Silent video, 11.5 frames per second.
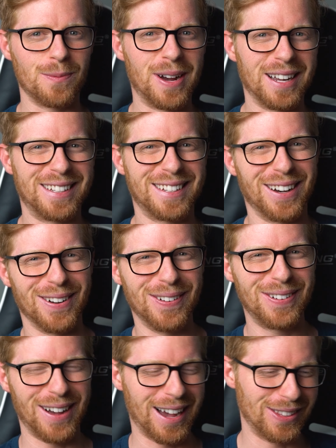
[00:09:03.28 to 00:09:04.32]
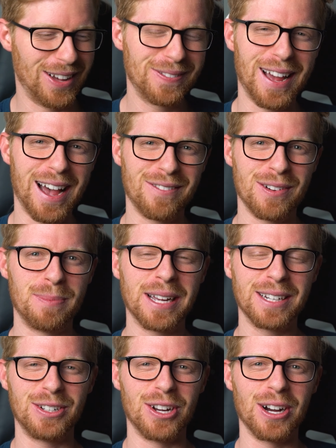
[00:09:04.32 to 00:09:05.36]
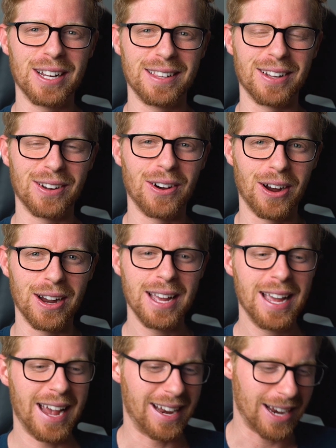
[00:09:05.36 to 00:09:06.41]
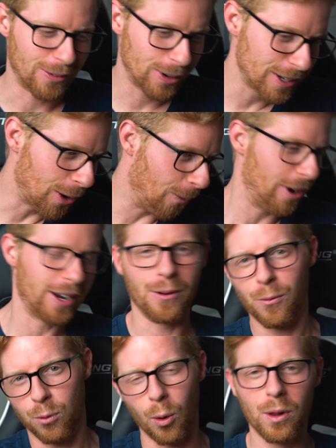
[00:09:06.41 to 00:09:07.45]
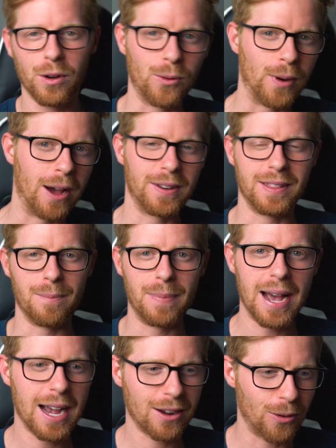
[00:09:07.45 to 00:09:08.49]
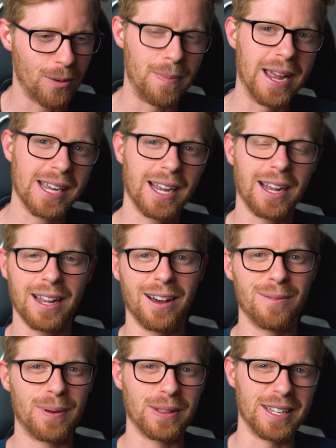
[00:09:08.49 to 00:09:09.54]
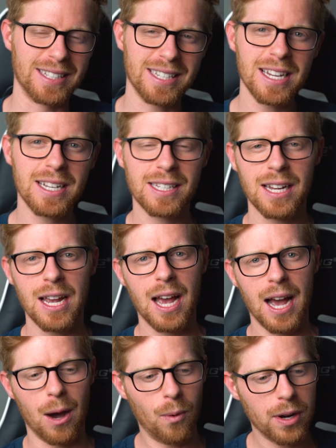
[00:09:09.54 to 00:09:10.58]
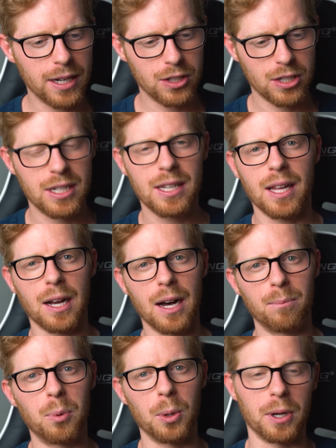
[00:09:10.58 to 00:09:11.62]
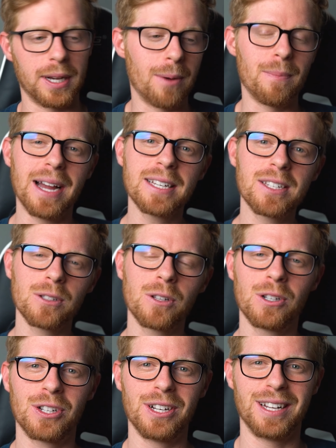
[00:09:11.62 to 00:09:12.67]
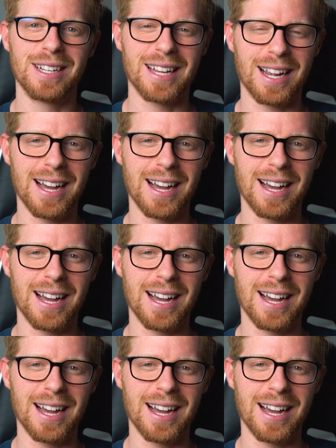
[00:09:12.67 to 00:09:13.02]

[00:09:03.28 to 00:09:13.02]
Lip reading: myself, I love to have a big jug in the car, and I really don't want it rolling around in the back or banging up on the seats. I want it just in the cup holder. Now my solution is, I